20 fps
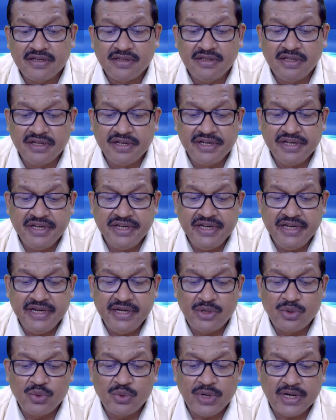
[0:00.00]
the
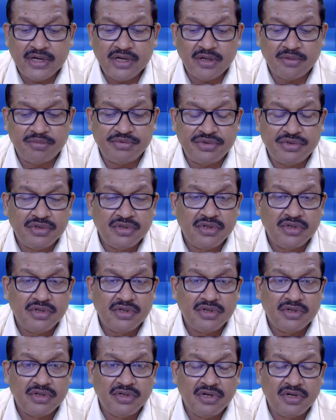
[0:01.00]
need to adopt
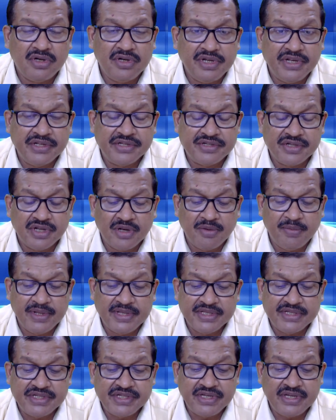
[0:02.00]
the
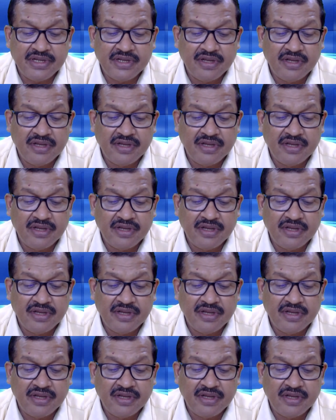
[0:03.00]
Insolvency